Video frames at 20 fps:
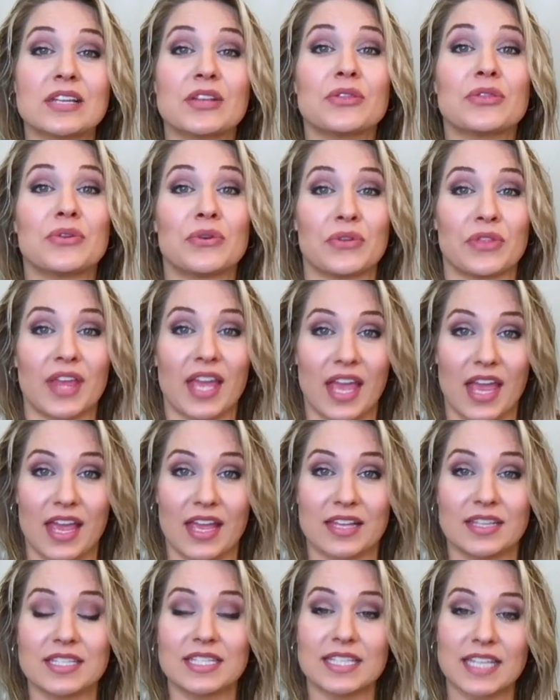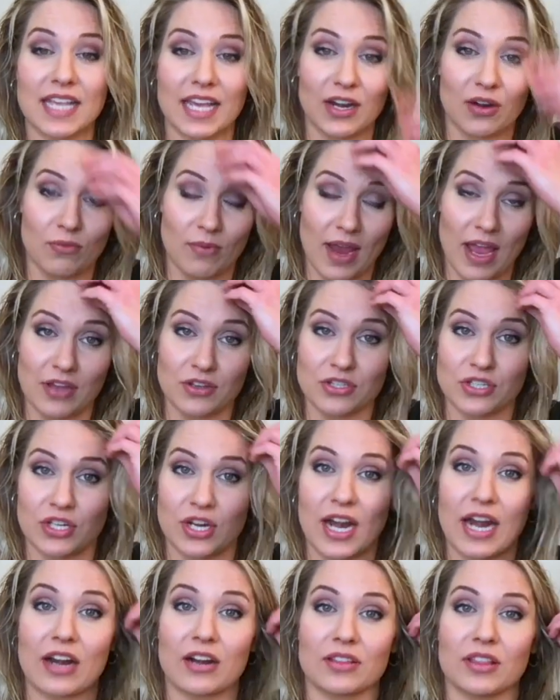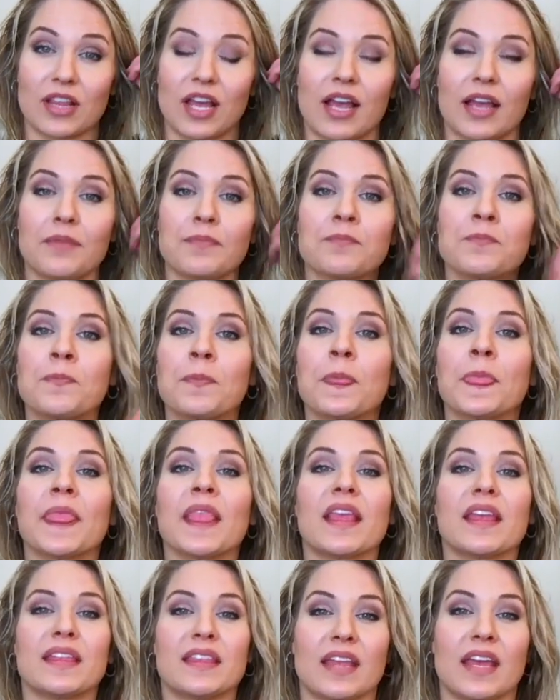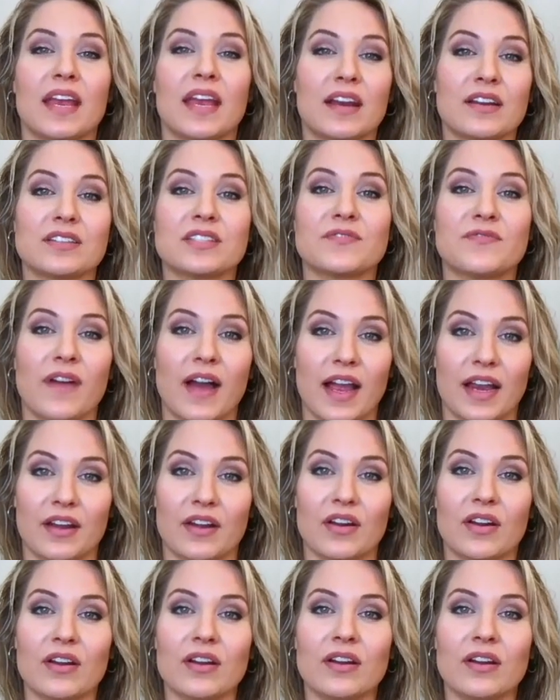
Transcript: through the ends and around your hairline. The hair is finer